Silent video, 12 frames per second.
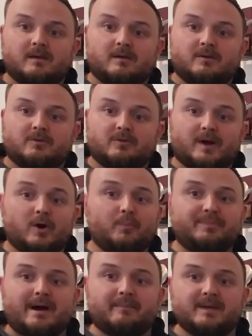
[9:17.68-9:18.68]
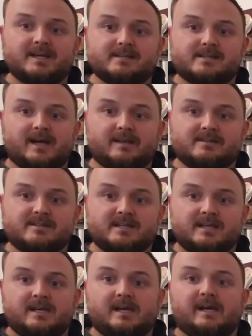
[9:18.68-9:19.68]
So I hope that makes sense,
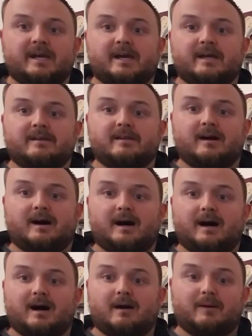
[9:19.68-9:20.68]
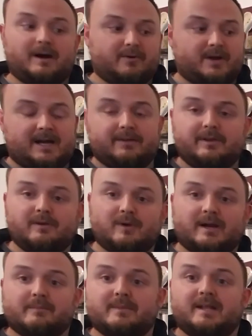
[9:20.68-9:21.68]
and I would highly
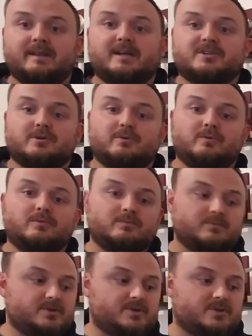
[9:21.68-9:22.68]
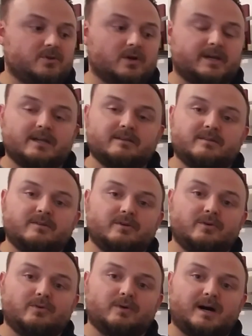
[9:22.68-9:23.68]
recommend that you look
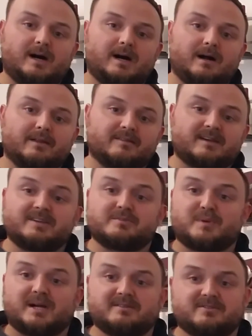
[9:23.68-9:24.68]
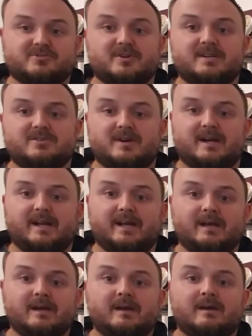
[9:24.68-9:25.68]
into the science and practice of strength
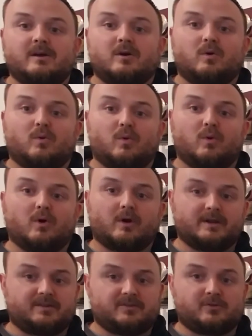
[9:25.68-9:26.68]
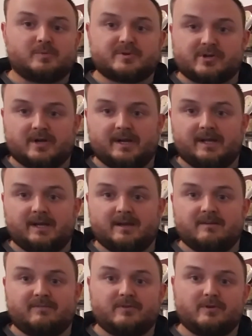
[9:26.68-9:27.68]
training, or into super training
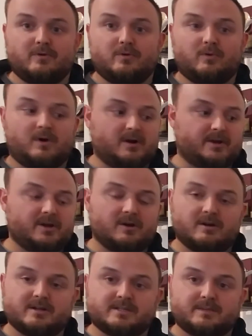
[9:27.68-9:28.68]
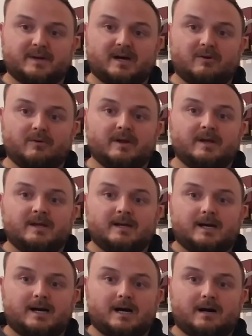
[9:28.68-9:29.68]
if you are curious about
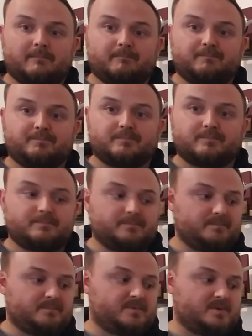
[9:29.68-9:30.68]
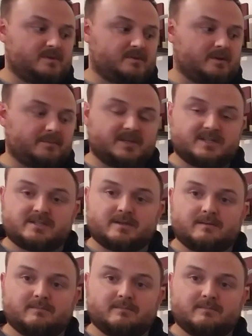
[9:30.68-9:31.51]
some of these